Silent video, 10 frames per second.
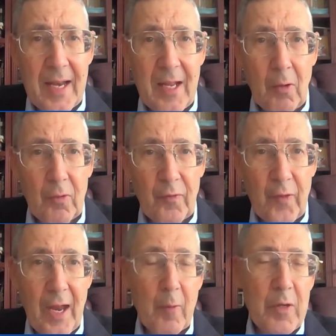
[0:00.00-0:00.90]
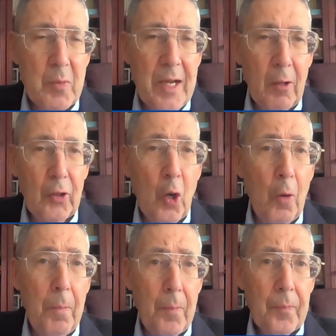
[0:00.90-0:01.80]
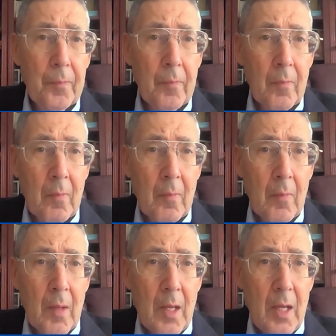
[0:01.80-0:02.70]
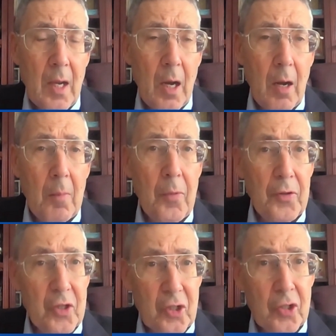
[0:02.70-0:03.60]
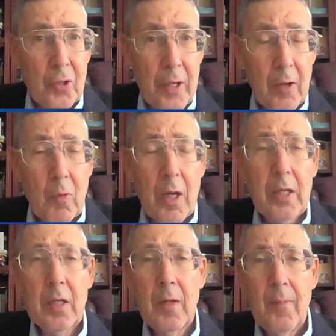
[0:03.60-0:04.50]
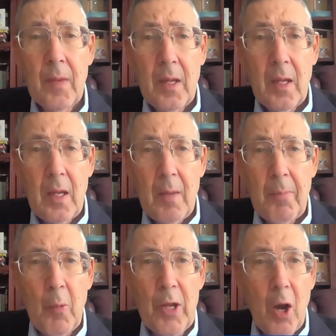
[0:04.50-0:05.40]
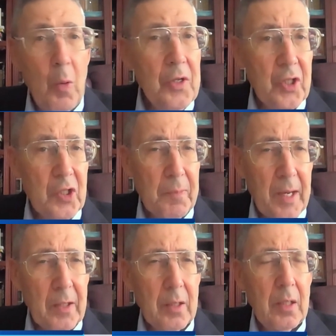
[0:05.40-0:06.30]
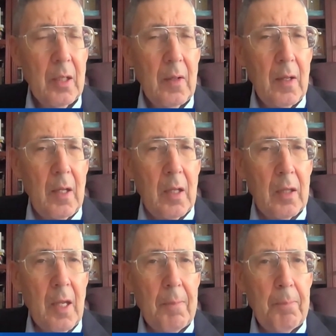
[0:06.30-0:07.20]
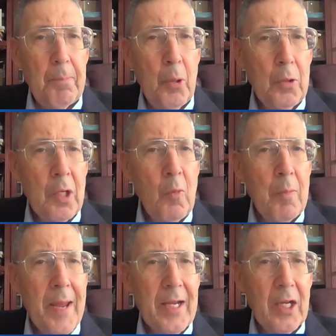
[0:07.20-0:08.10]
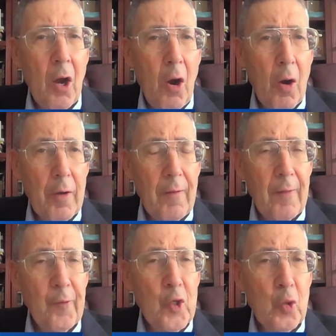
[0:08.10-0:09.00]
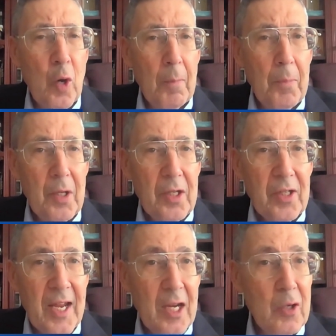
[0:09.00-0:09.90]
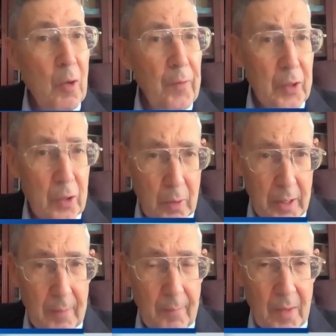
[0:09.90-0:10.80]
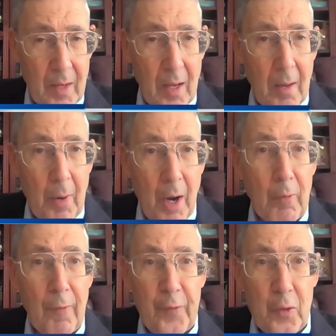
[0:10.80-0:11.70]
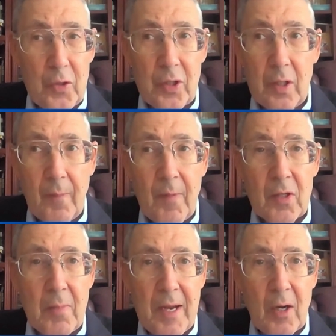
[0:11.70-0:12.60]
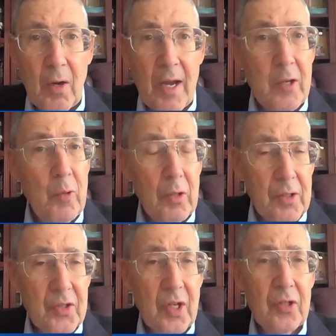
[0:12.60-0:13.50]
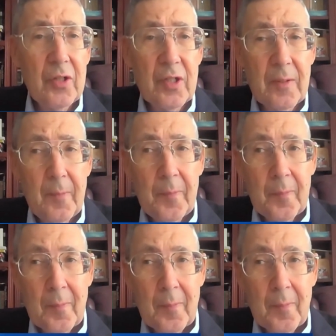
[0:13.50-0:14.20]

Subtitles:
And for that reason, we held the hope that this could turn out right. But we always expected that Putin would make it hard for Trump to hand over Ukraine by refusing to make any real concessions.